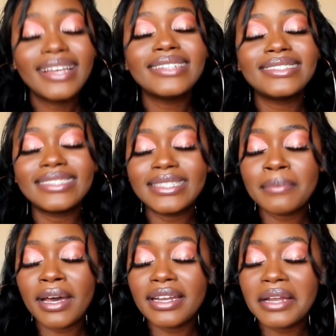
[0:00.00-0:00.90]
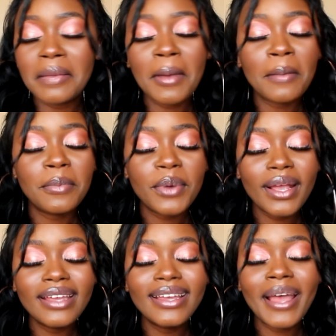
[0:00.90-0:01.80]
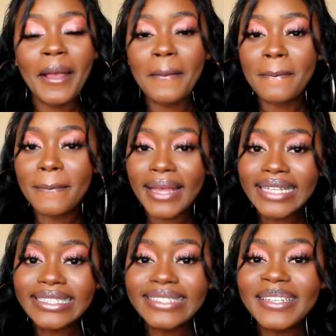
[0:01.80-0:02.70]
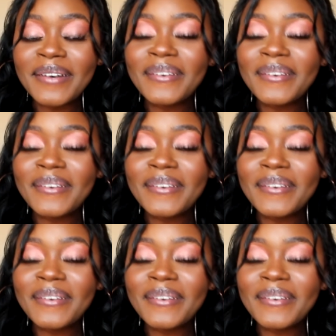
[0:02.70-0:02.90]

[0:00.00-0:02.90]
In Jesus' mighty name I pray, amen.